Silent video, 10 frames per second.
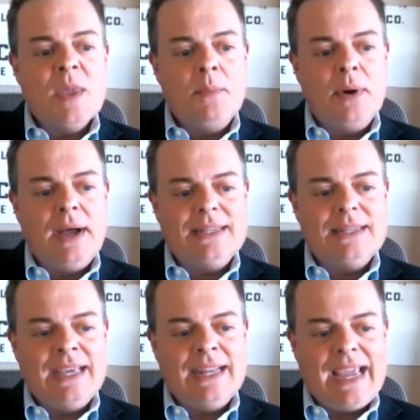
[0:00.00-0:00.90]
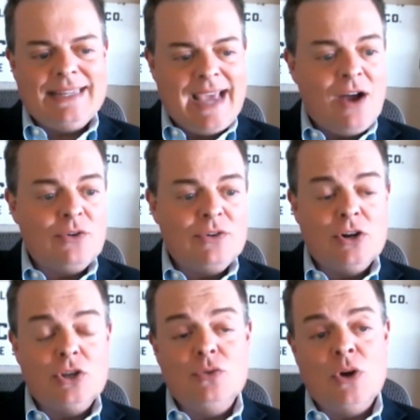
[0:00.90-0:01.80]
but in a down
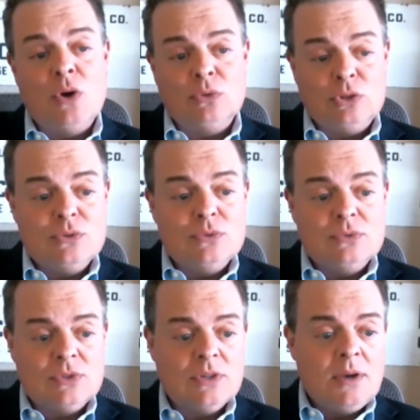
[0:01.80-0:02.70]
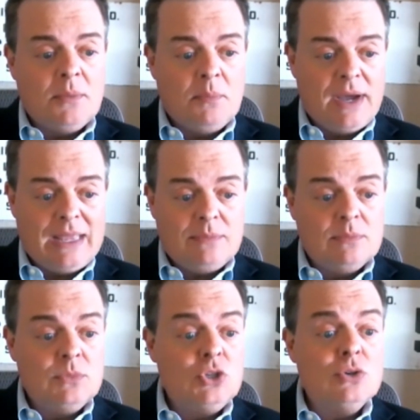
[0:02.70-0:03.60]
year you don't lose money
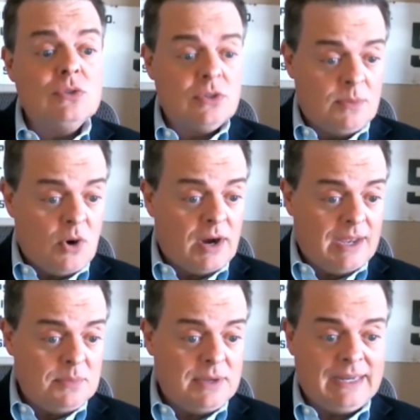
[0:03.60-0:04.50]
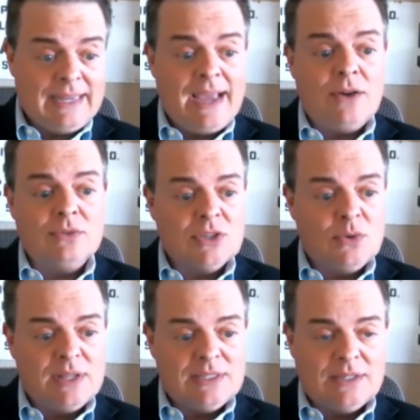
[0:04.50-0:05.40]
due to the market being down
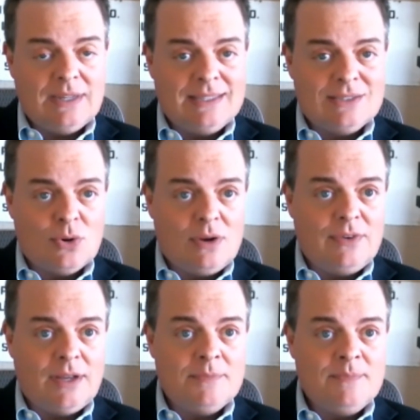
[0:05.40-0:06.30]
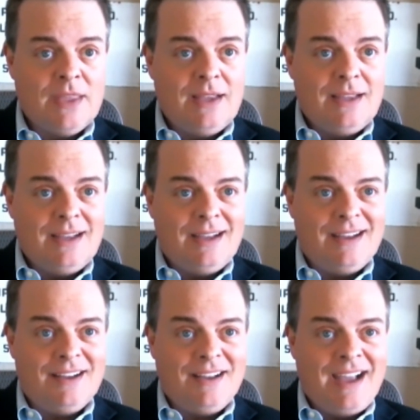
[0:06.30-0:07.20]
so it's a it's sort of a,
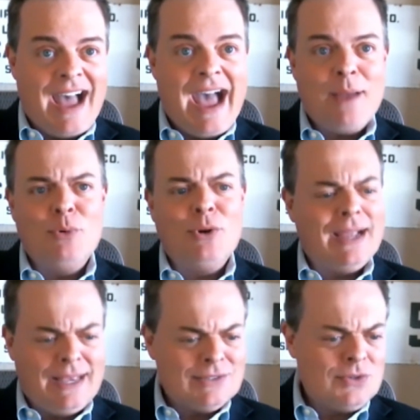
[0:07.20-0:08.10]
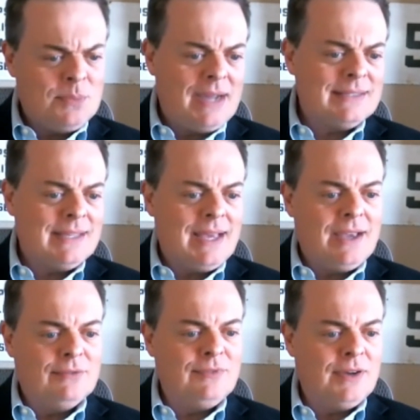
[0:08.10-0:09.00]
a hybrid i guess you might say
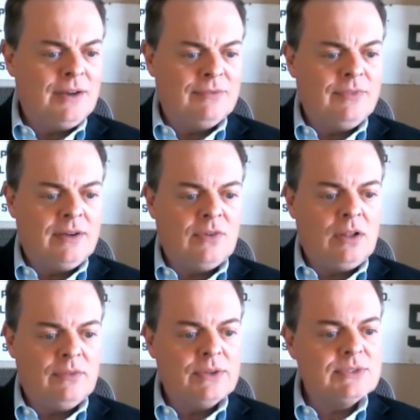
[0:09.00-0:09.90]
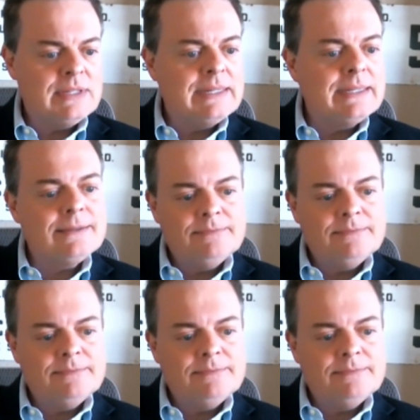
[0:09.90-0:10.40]
of, of, of all of those things